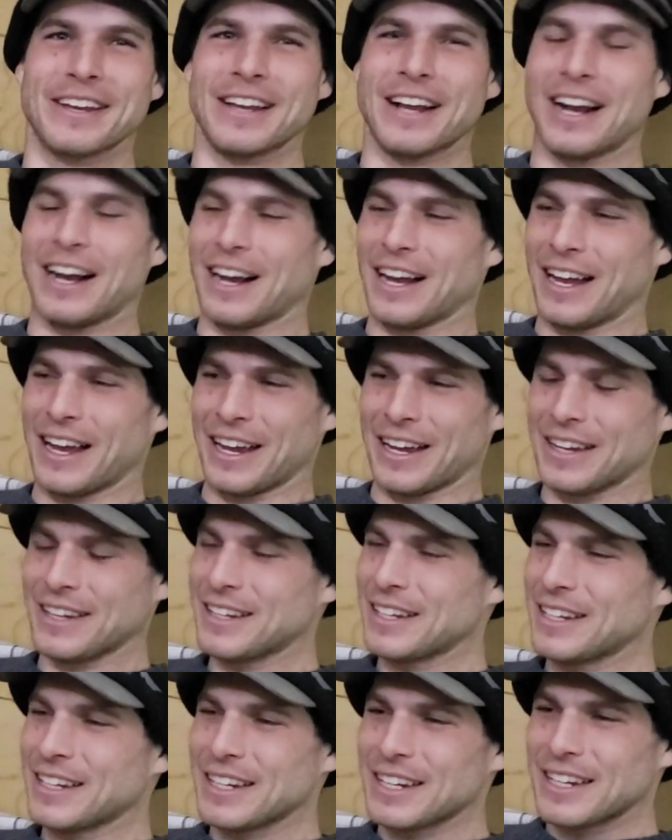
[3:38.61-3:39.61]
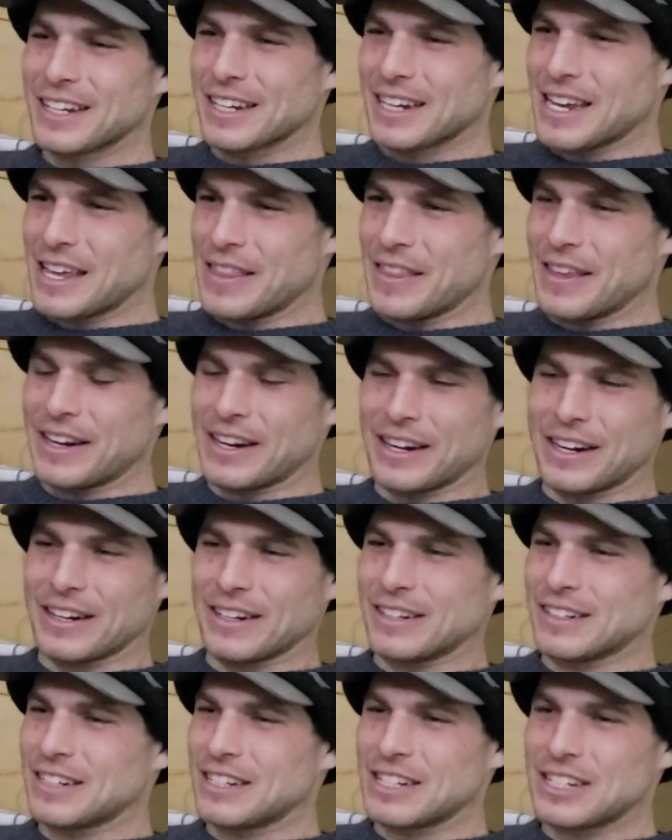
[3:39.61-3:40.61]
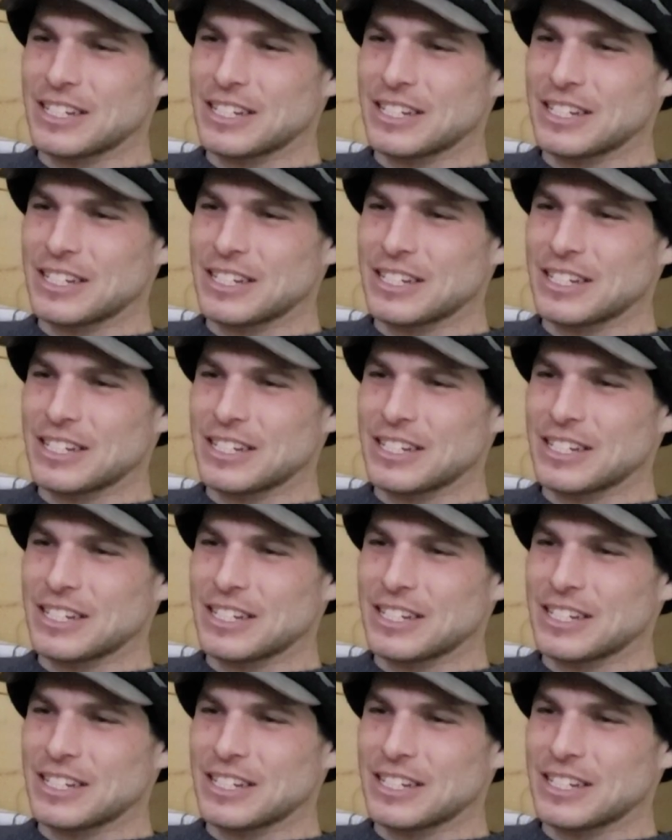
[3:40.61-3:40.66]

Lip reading: and there are